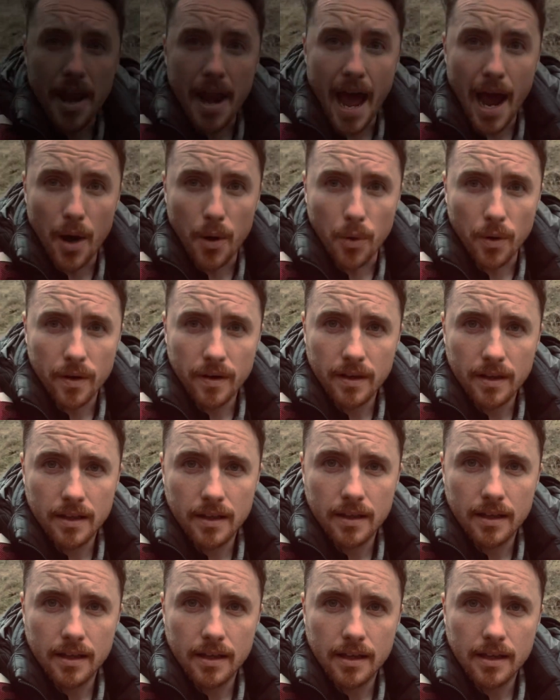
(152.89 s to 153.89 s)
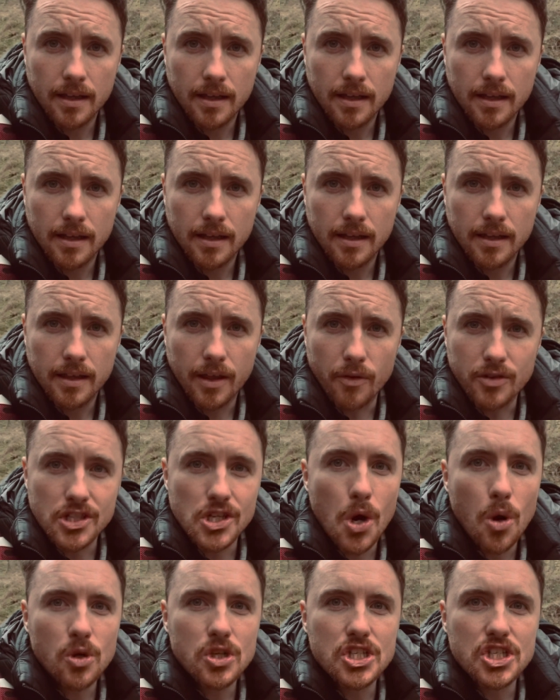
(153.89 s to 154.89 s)
Now, there was an
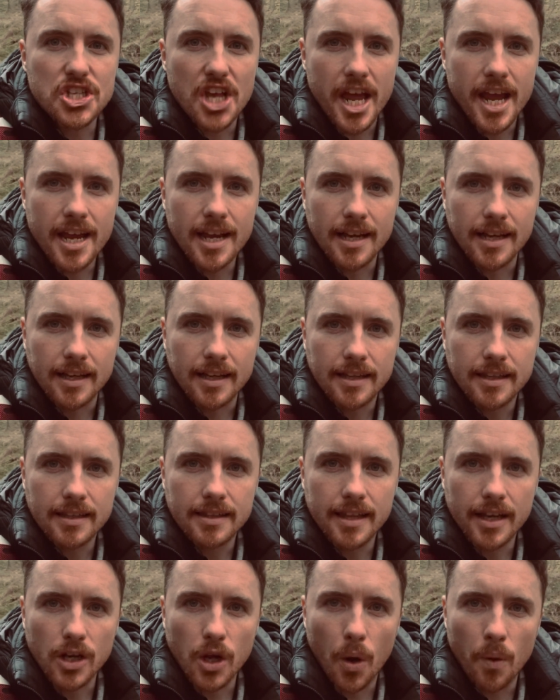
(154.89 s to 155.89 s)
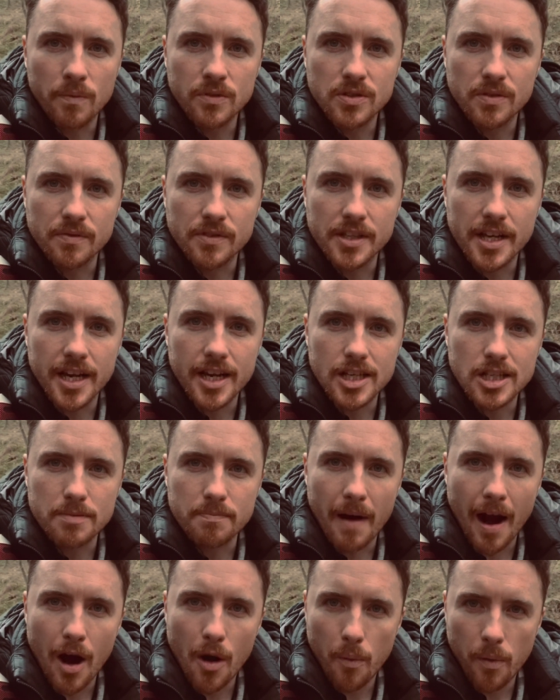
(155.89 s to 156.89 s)
old saying that comes from Dinas
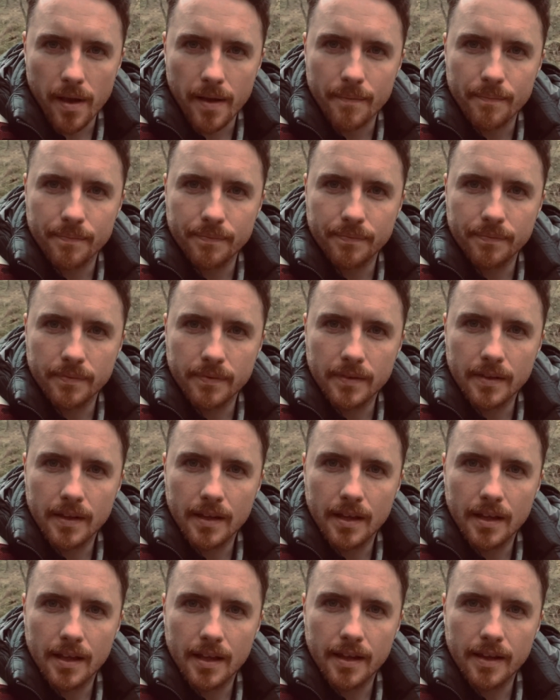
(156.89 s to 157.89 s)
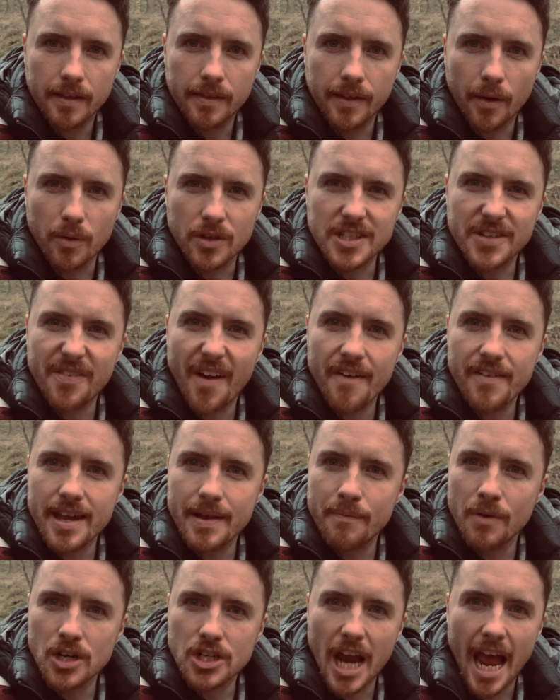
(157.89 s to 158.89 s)
Mawddwy that was very
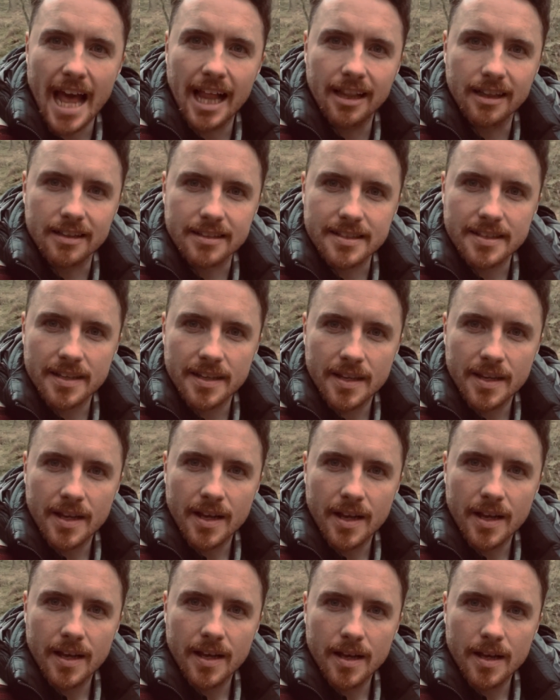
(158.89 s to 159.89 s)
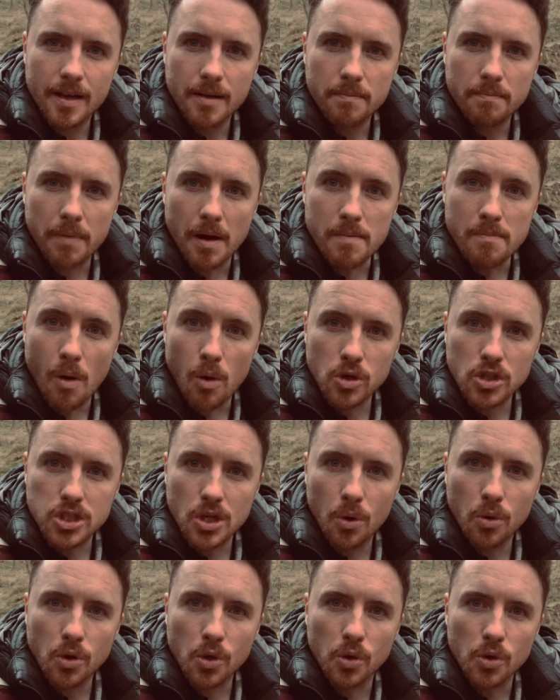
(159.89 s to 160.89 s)
much held by most
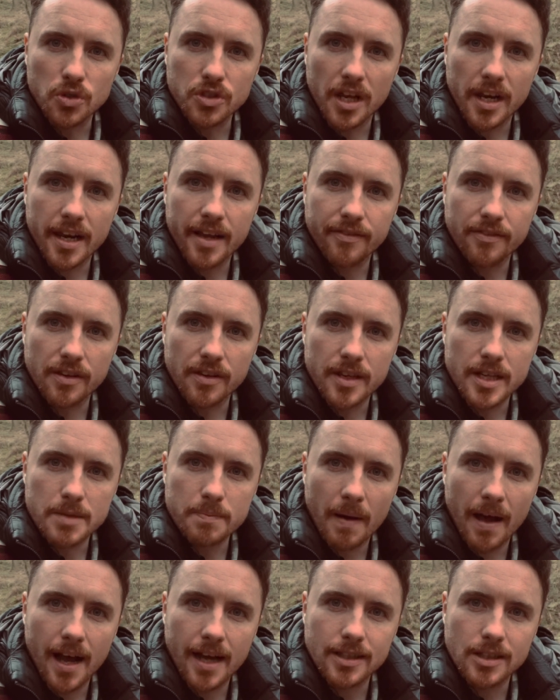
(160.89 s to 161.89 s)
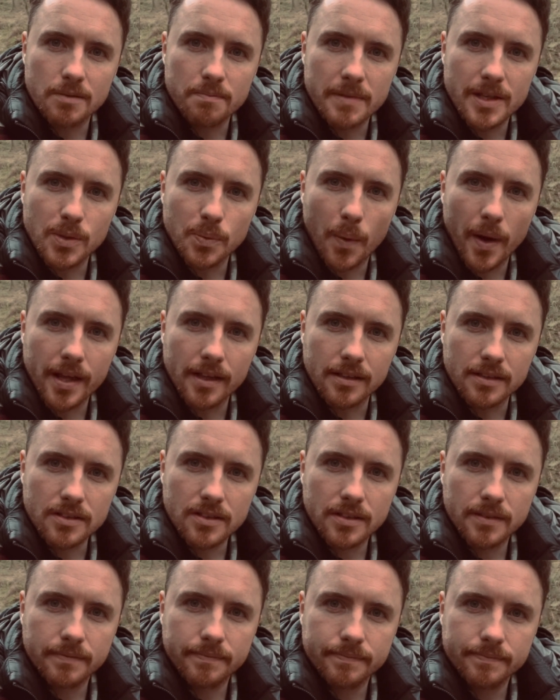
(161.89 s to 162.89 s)
locals that lived in this part of mid-Wales.